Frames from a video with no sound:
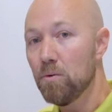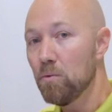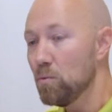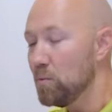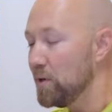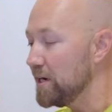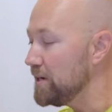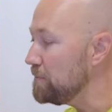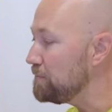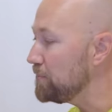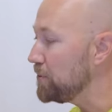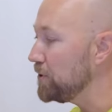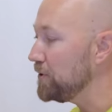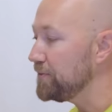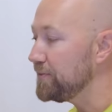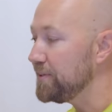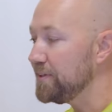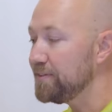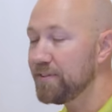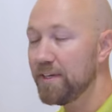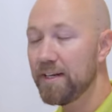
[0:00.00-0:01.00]
When you
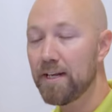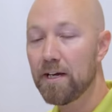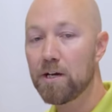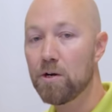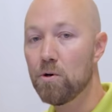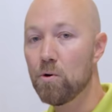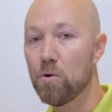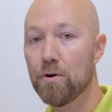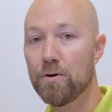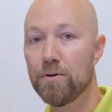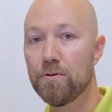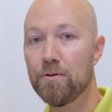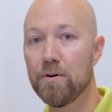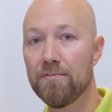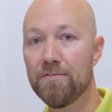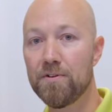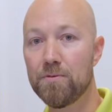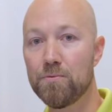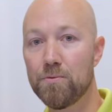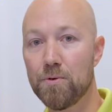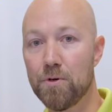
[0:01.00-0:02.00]
put this in a corner
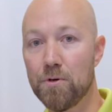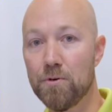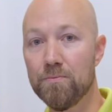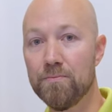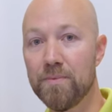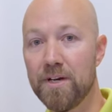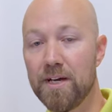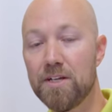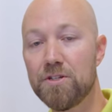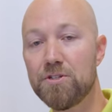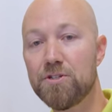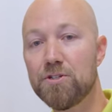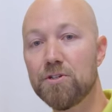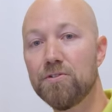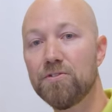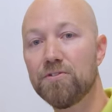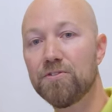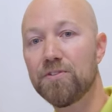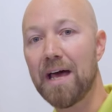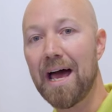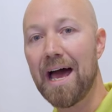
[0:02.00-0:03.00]
of a room, it
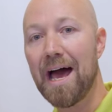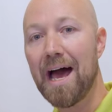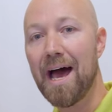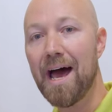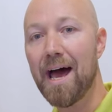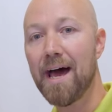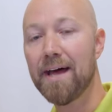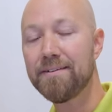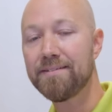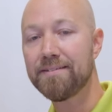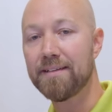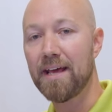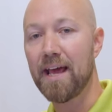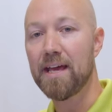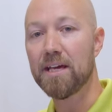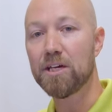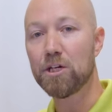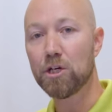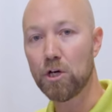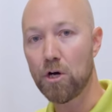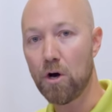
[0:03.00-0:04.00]
just adds
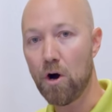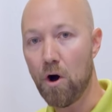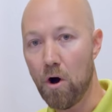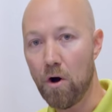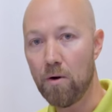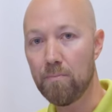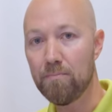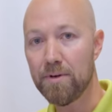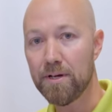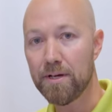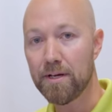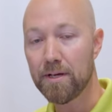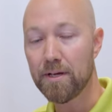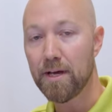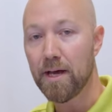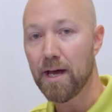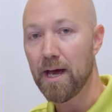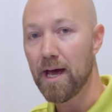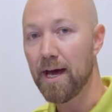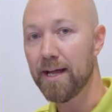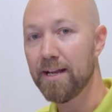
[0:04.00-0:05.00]
a calm,
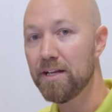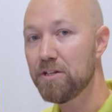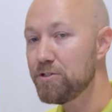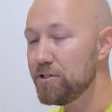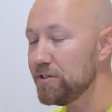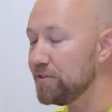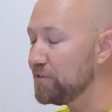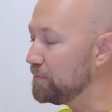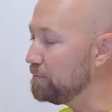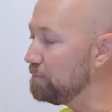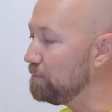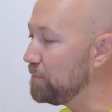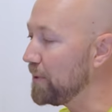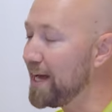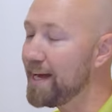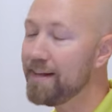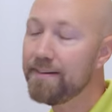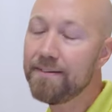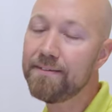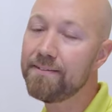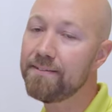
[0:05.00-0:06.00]
and it just
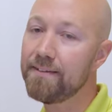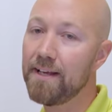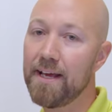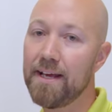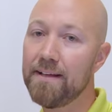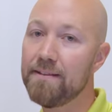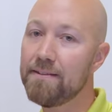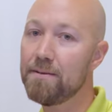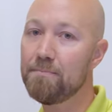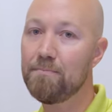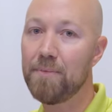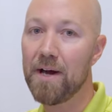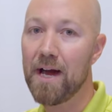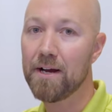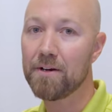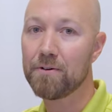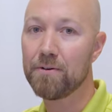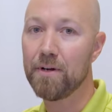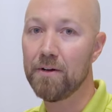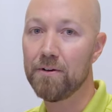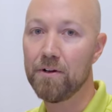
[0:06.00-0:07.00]
blends in the
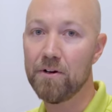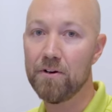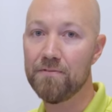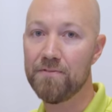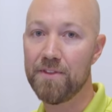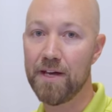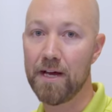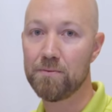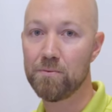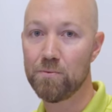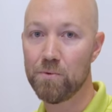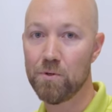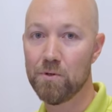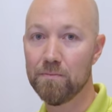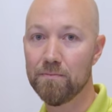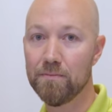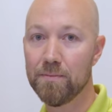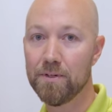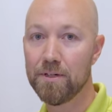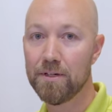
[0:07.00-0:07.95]
background of that room.